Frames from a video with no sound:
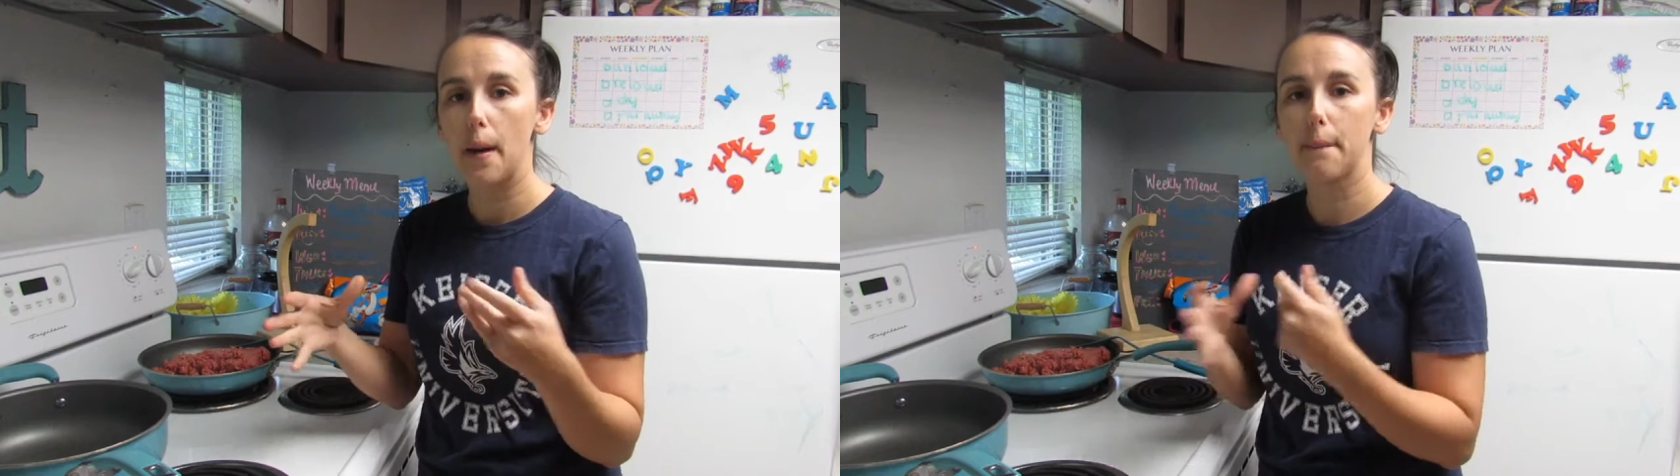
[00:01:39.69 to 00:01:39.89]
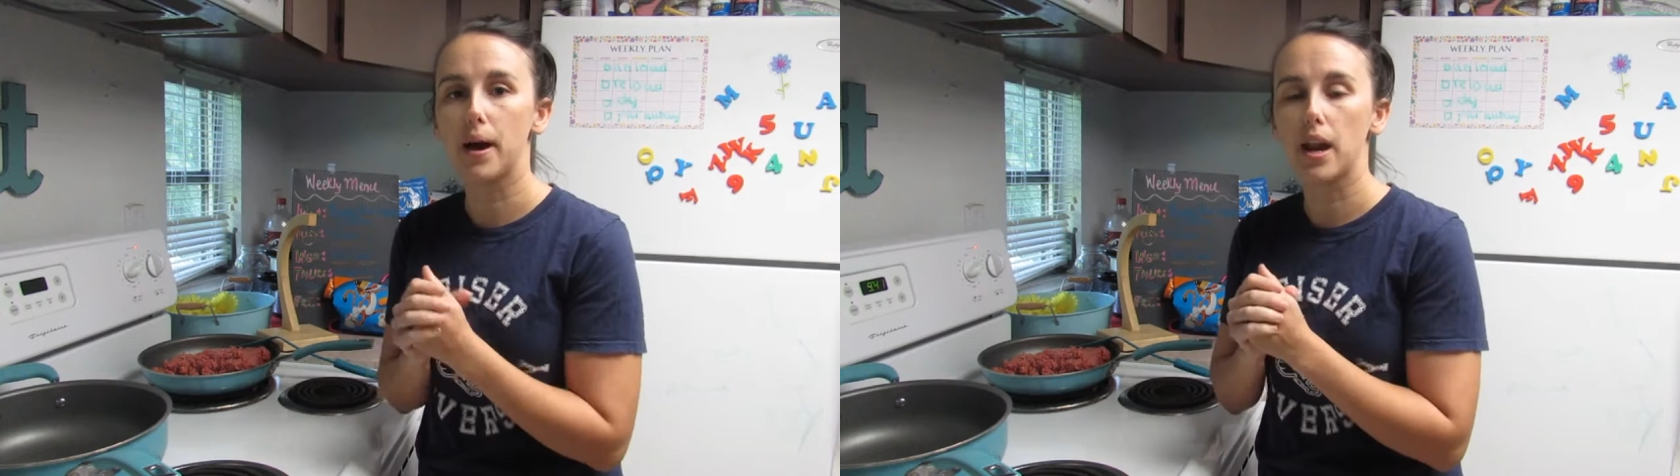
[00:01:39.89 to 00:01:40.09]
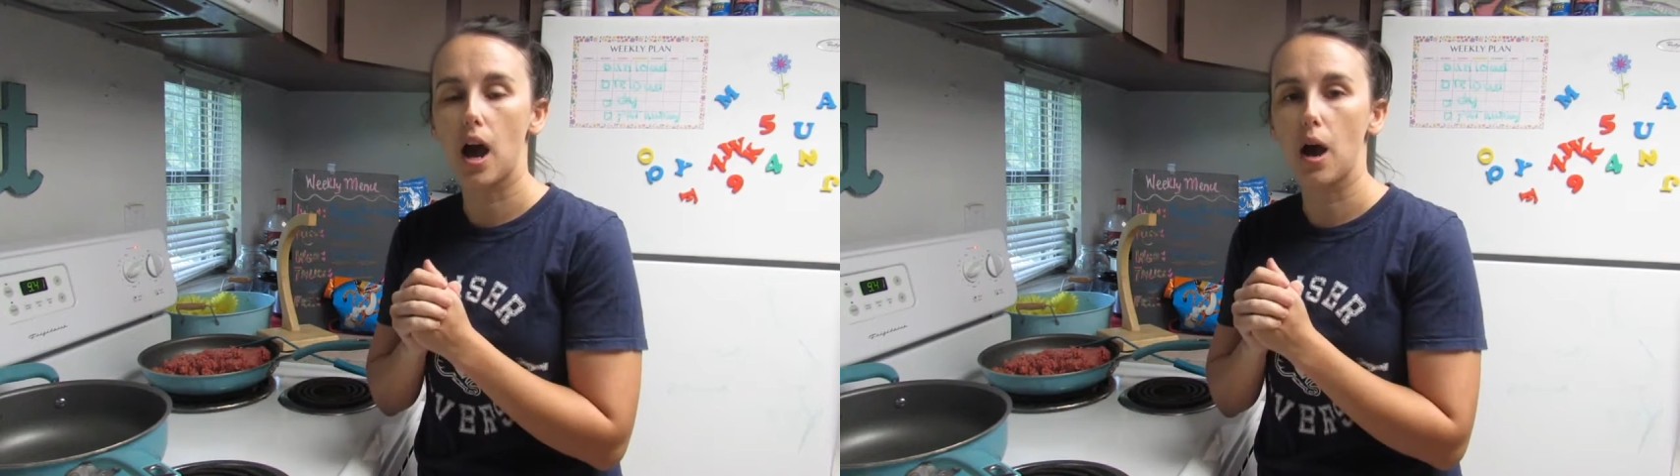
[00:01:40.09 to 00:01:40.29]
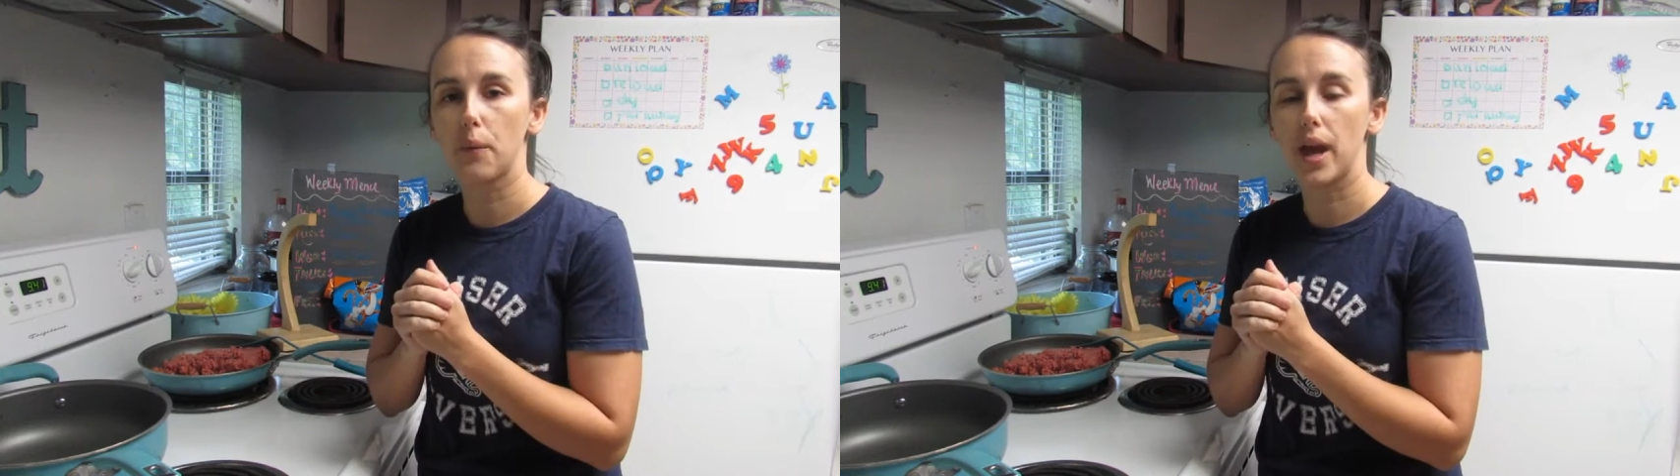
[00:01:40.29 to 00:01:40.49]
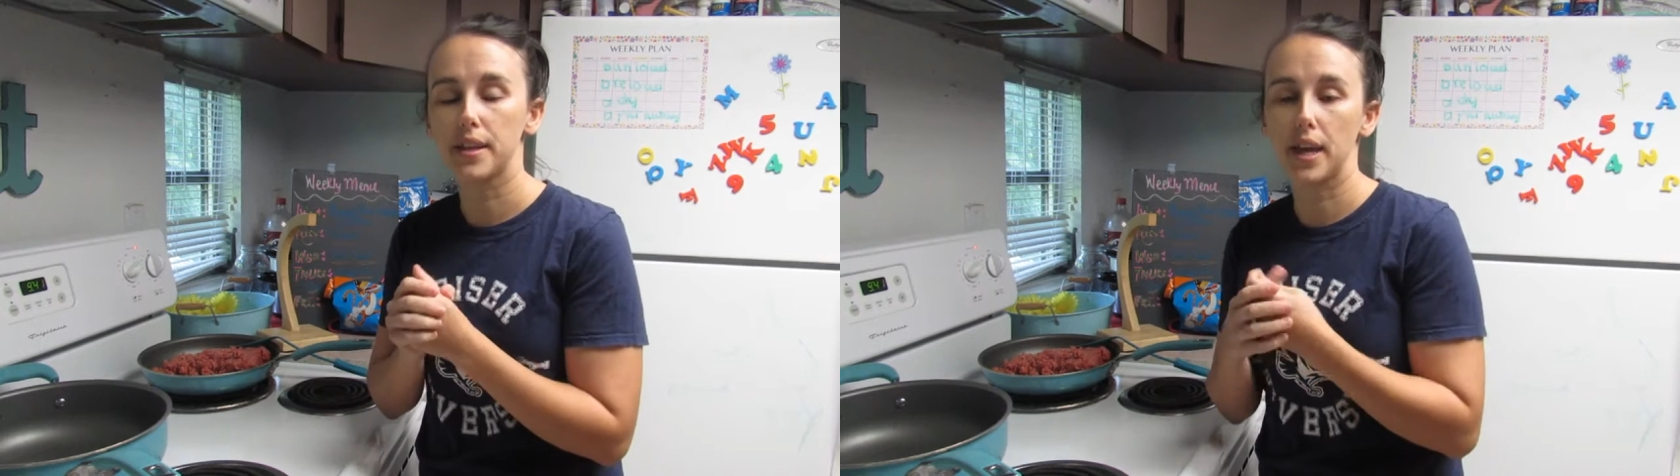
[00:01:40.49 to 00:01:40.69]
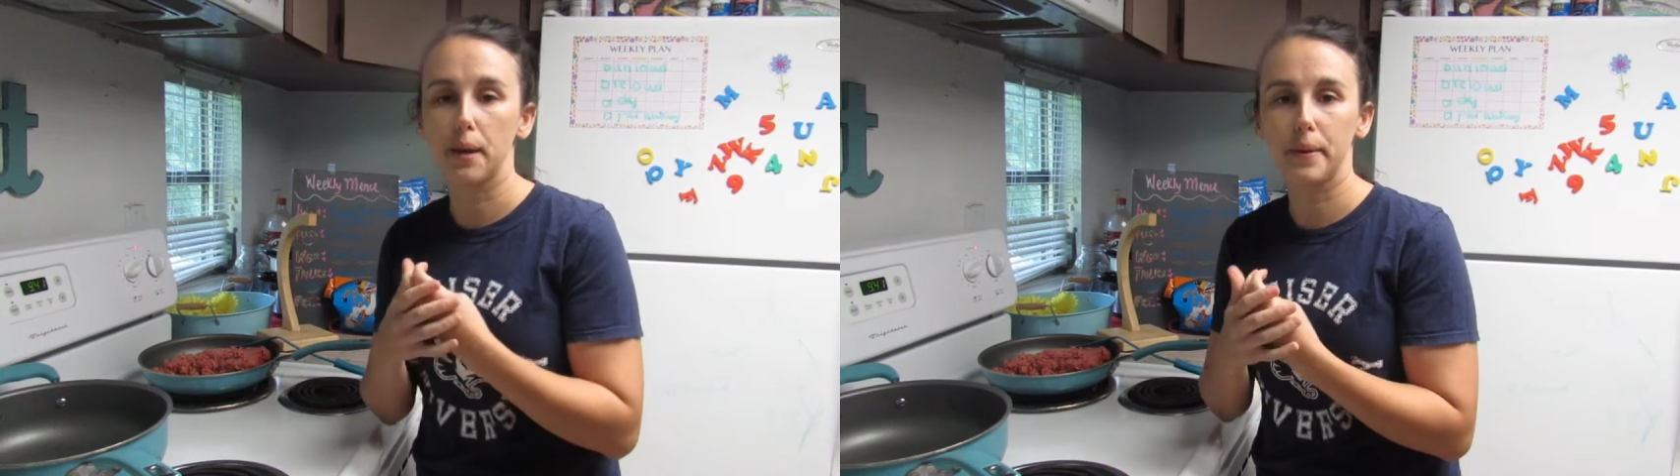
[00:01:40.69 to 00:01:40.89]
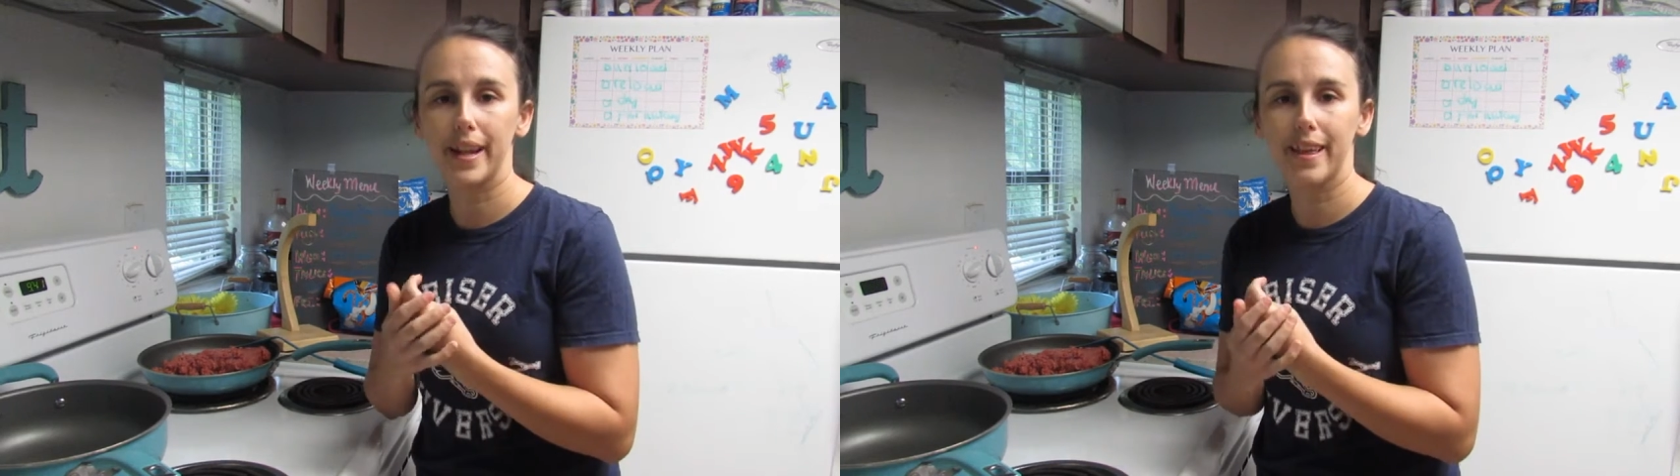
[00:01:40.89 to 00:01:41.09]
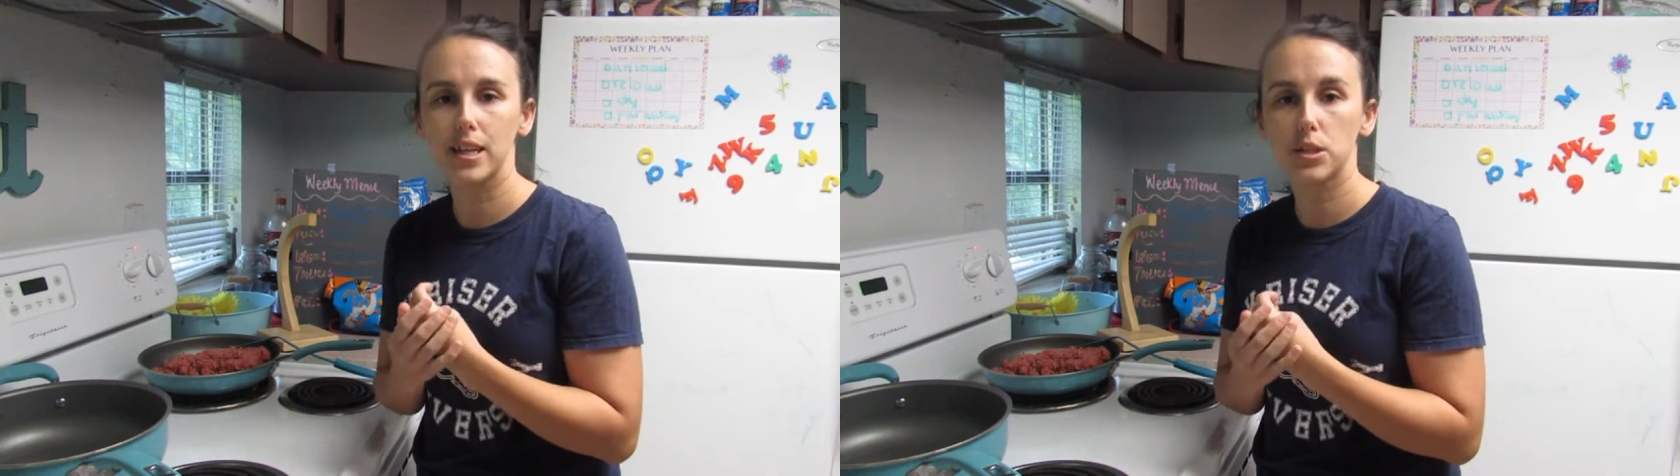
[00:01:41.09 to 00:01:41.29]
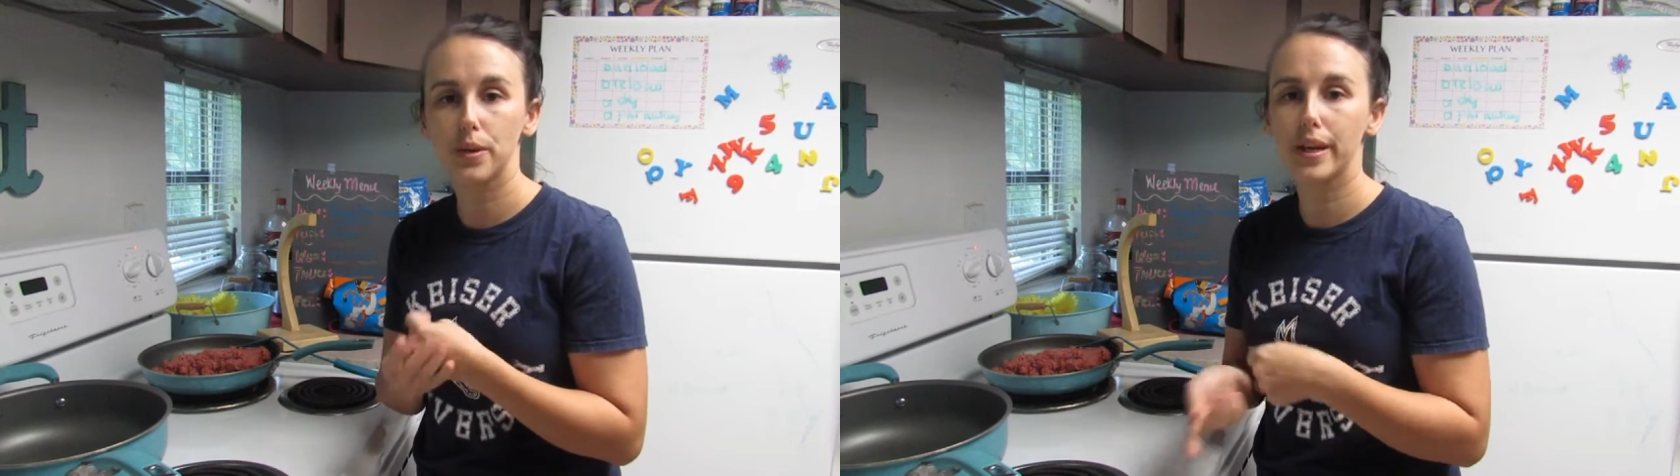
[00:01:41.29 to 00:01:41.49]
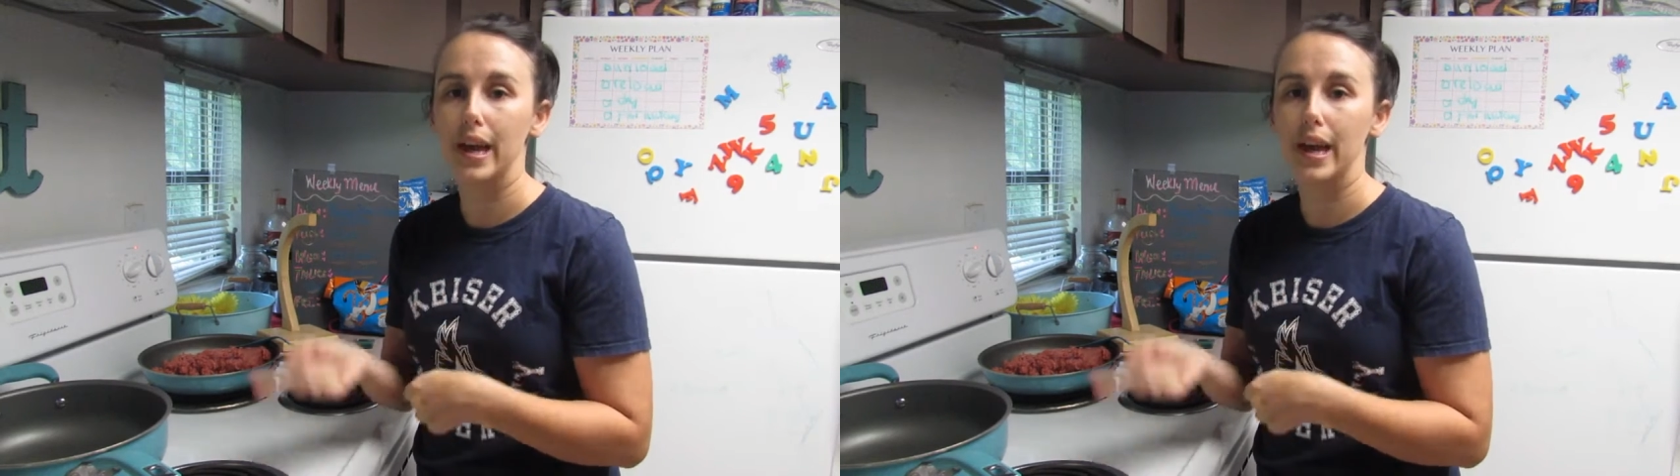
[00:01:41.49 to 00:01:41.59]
but we had camp meeting last week,